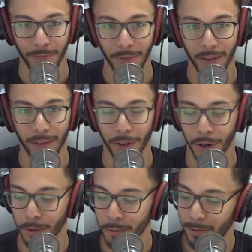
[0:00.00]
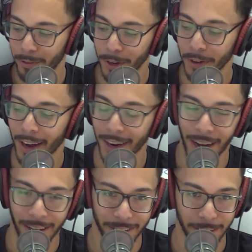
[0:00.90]
So do you feel that
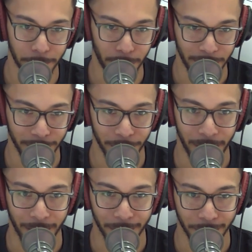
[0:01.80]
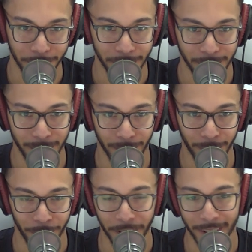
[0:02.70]
constant pressure to outdo yourself all
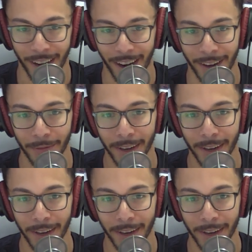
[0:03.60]
the time?